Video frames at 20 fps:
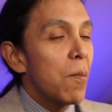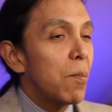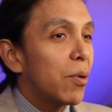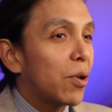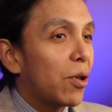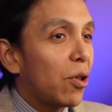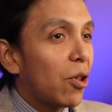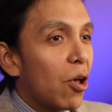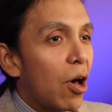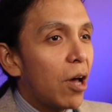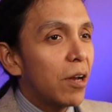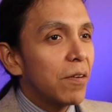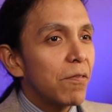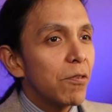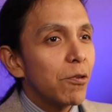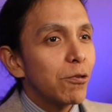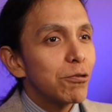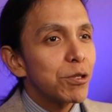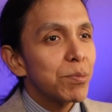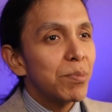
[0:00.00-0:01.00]
But a lot of
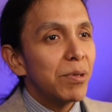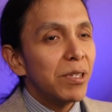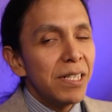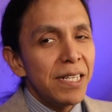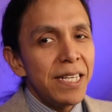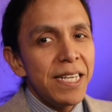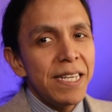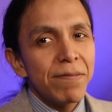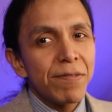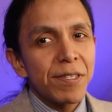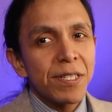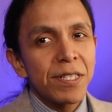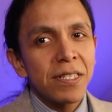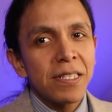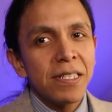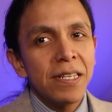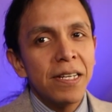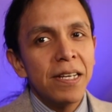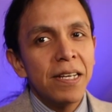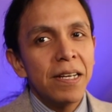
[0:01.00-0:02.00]
those
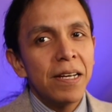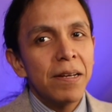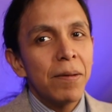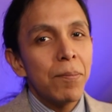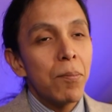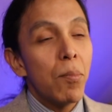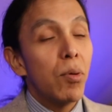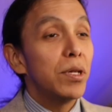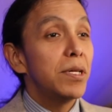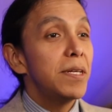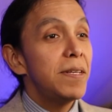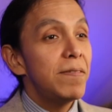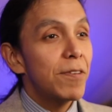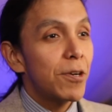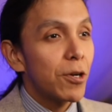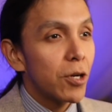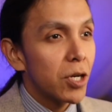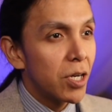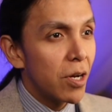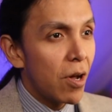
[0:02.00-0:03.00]
beliefs, believe
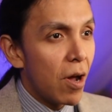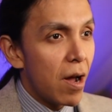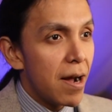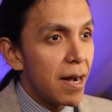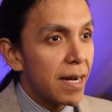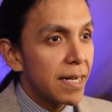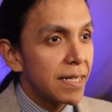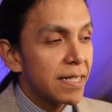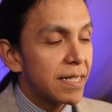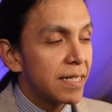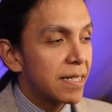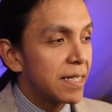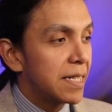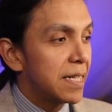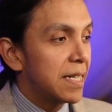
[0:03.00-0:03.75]
it or not,